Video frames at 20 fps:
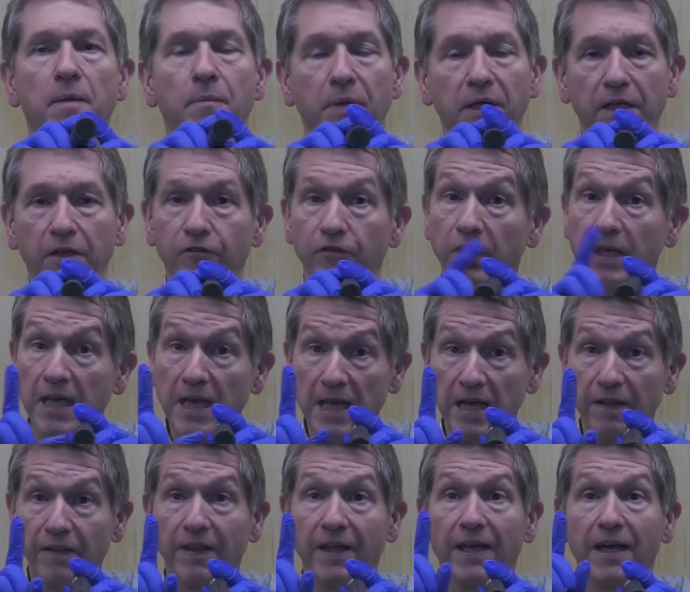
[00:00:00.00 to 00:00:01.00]
and
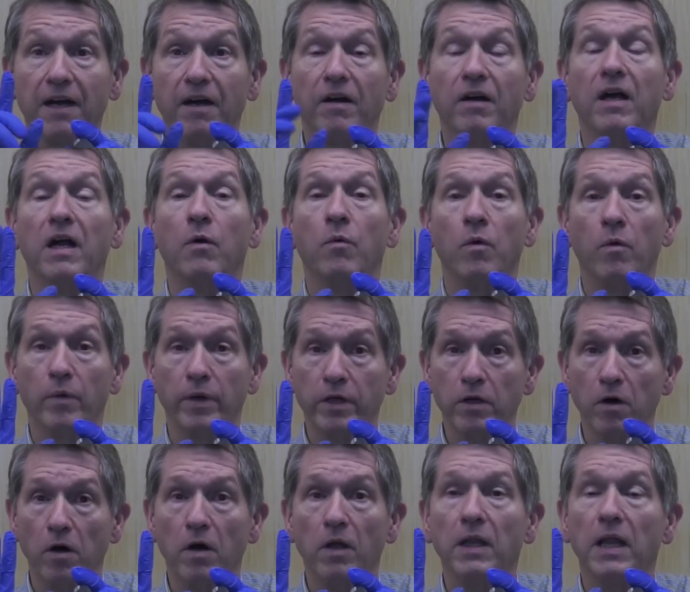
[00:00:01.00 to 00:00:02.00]
it's
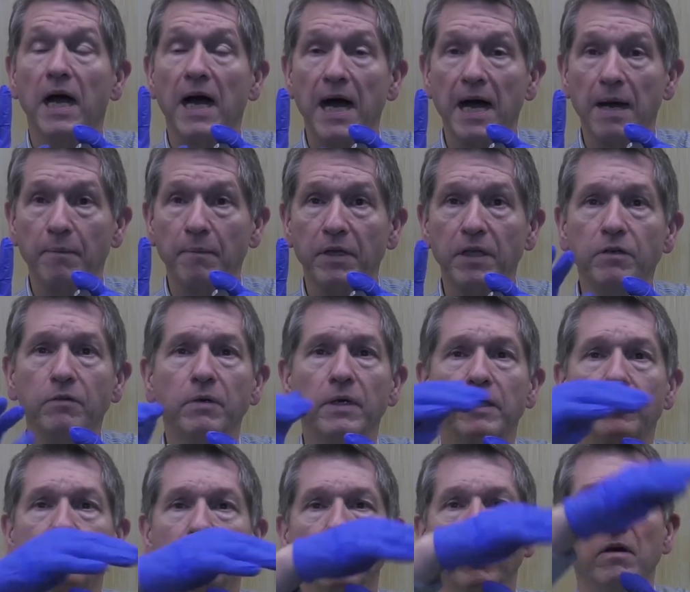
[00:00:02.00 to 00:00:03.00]
similar
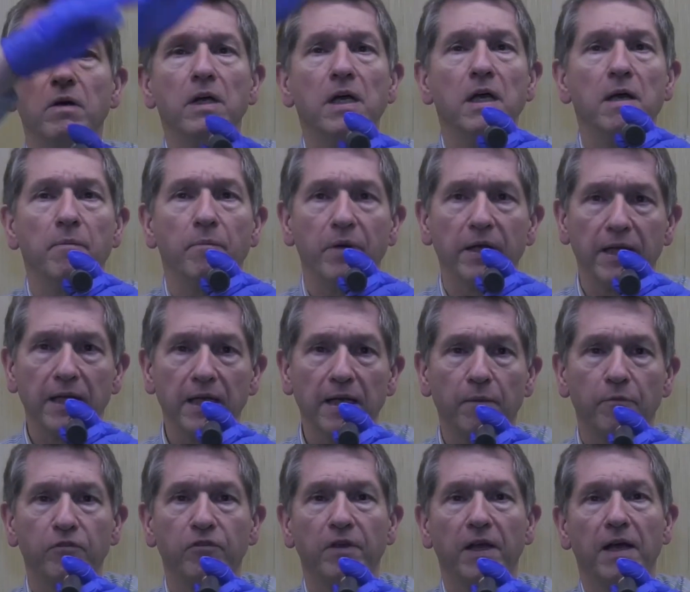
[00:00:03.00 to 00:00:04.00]
to the
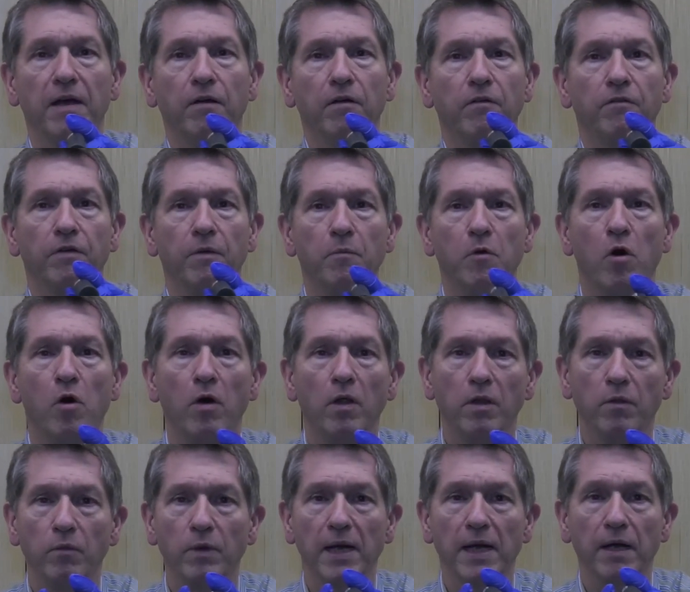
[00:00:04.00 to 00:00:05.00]
handheld mic, to the
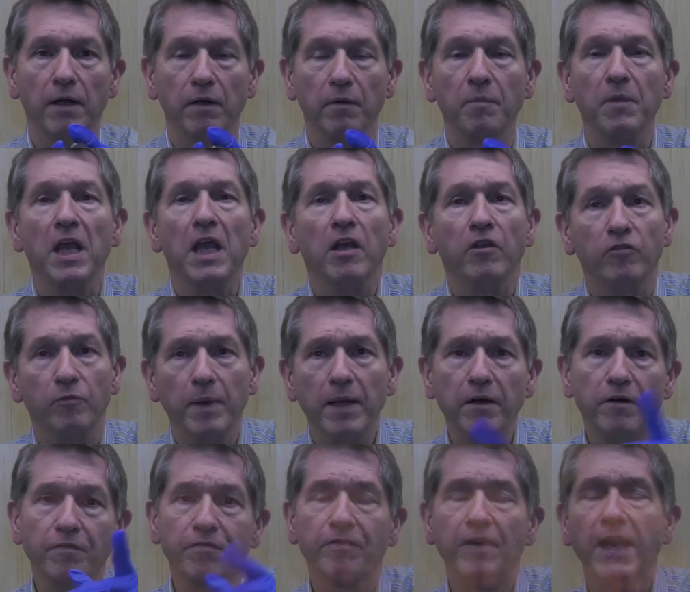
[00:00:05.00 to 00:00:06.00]
dynamic mic.
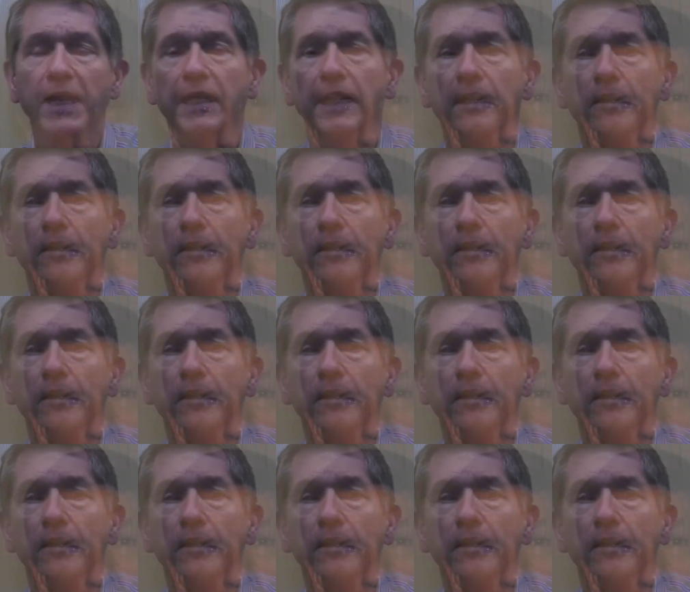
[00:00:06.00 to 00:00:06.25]
It is